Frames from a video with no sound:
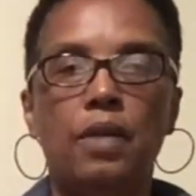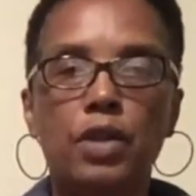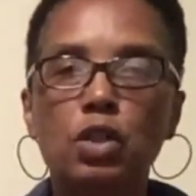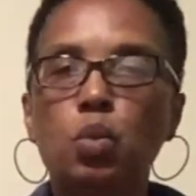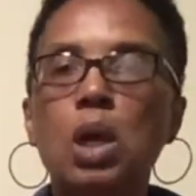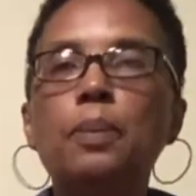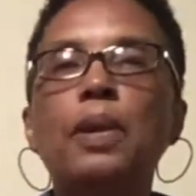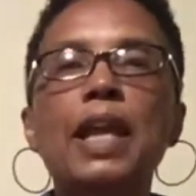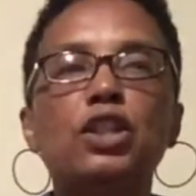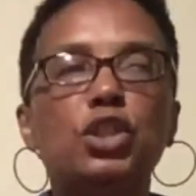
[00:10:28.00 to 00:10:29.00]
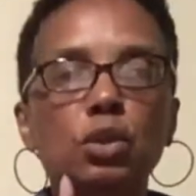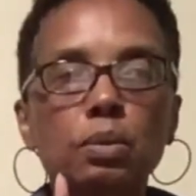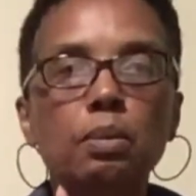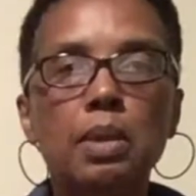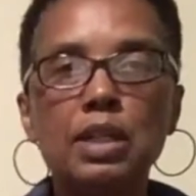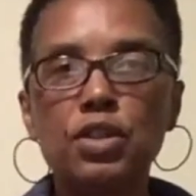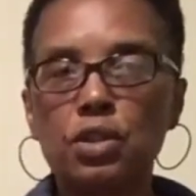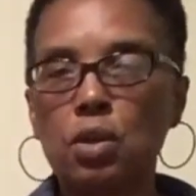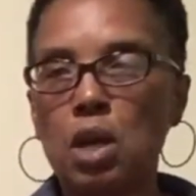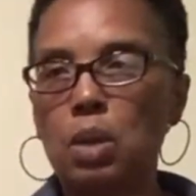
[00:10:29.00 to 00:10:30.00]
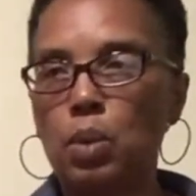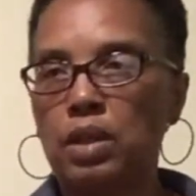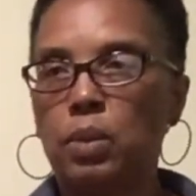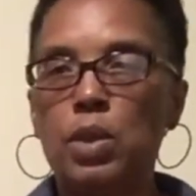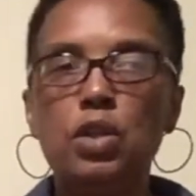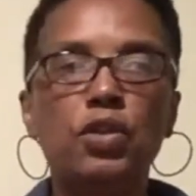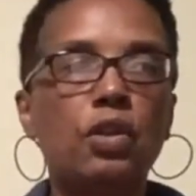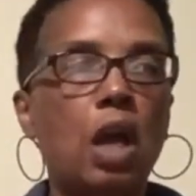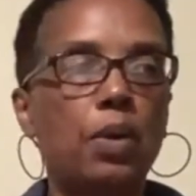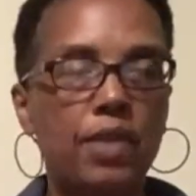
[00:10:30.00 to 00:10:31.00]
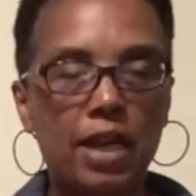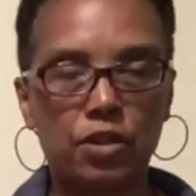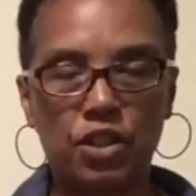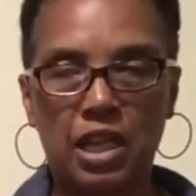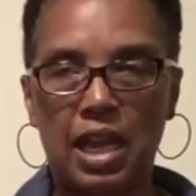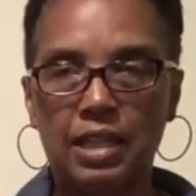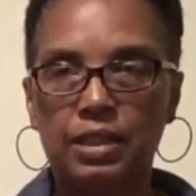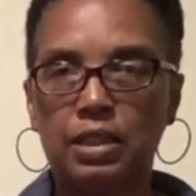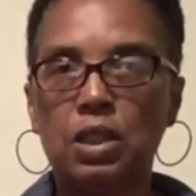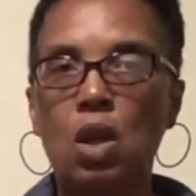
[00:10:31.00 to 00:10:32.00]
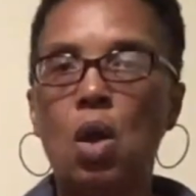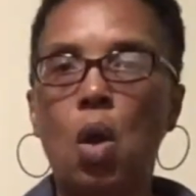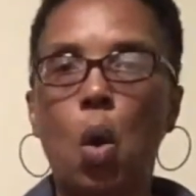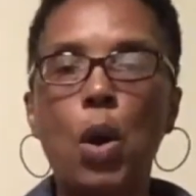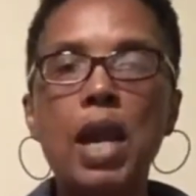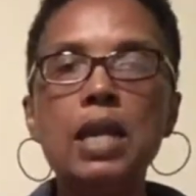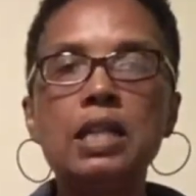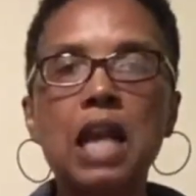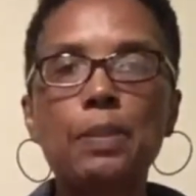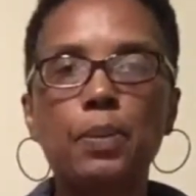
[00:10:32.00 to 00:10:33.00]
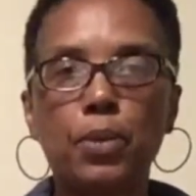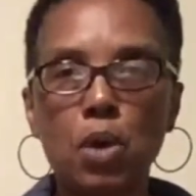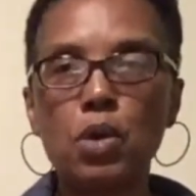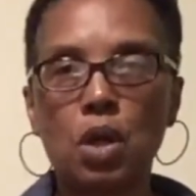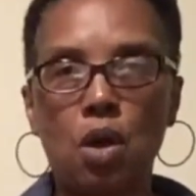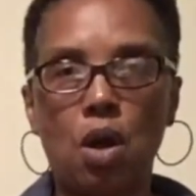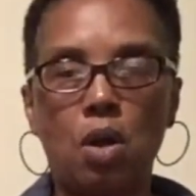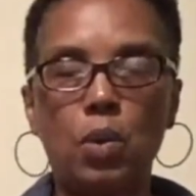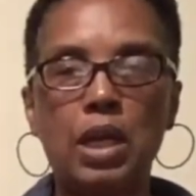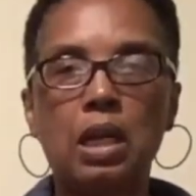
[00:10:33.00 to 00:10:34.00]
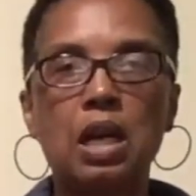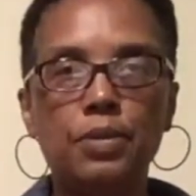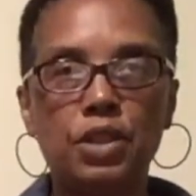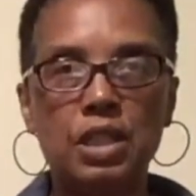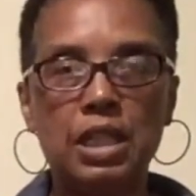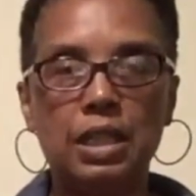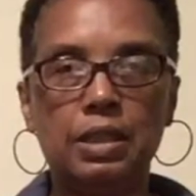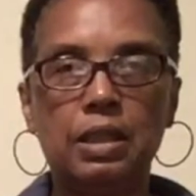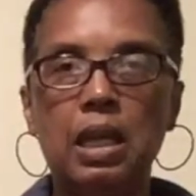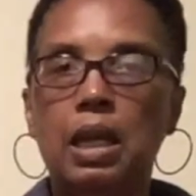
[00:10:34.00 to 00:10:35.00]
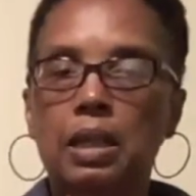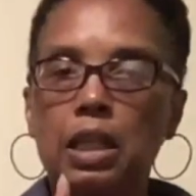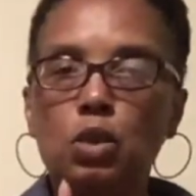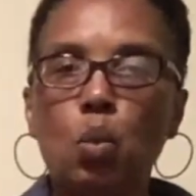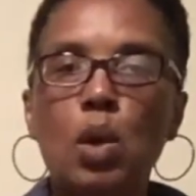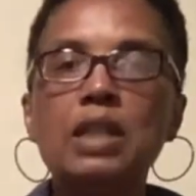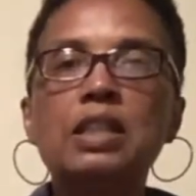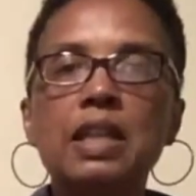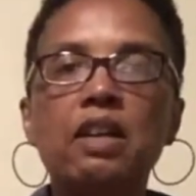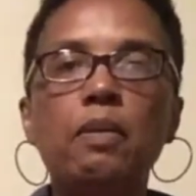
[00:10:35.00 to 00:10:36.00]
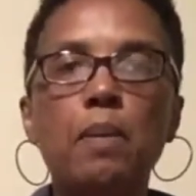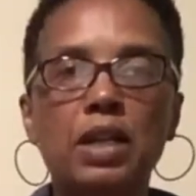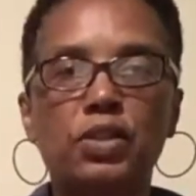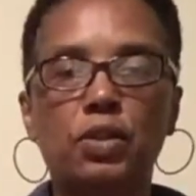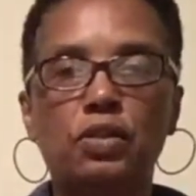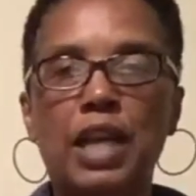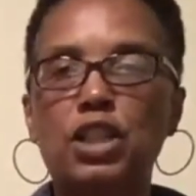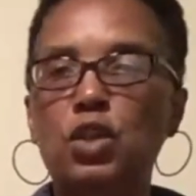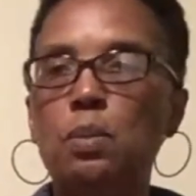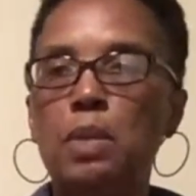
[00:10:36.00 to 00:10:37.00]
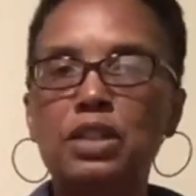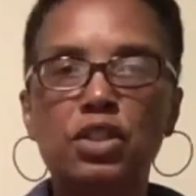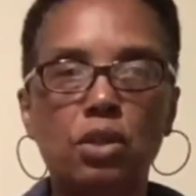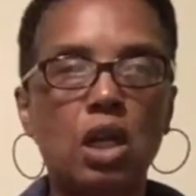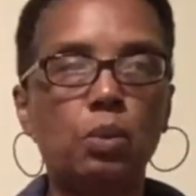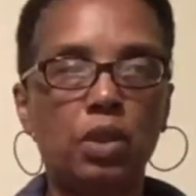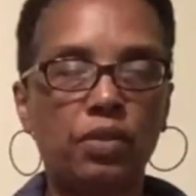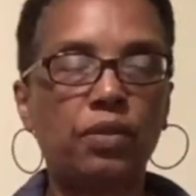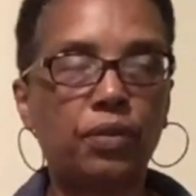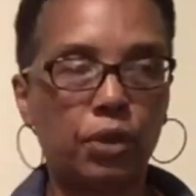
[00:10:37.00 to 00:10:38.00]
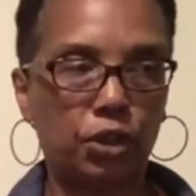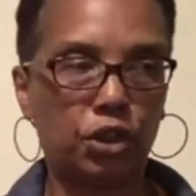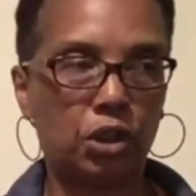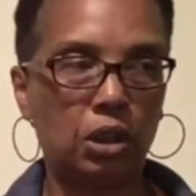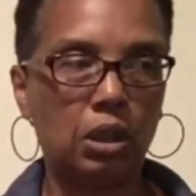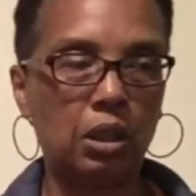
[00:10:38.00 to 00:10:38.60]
There's one place you must start with when you start with exercises or any type of protocol when it comes to knees. There's one set of muscles that you must start with first